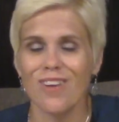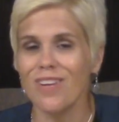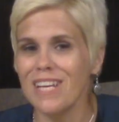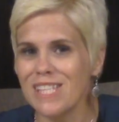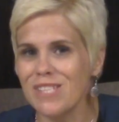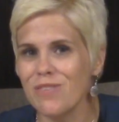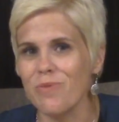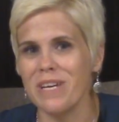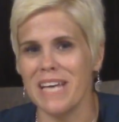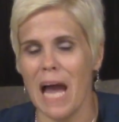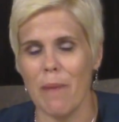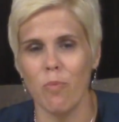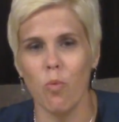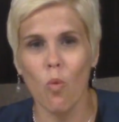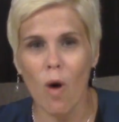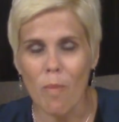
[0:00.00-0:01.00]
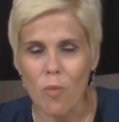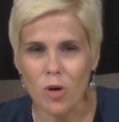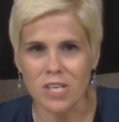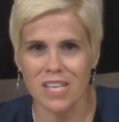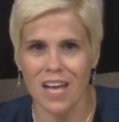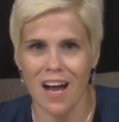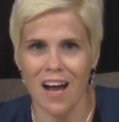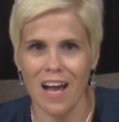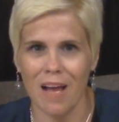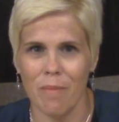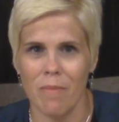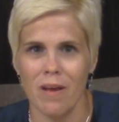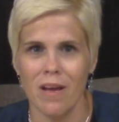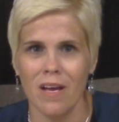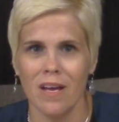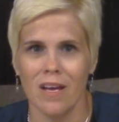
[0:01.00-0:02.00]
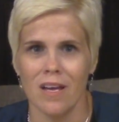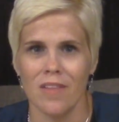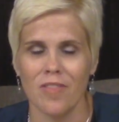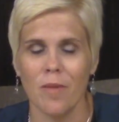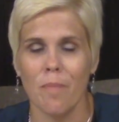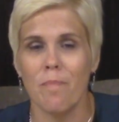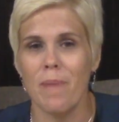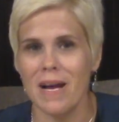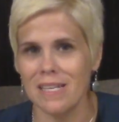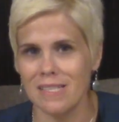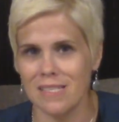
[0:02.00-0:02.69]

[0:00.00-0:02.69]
let's recap one more time the best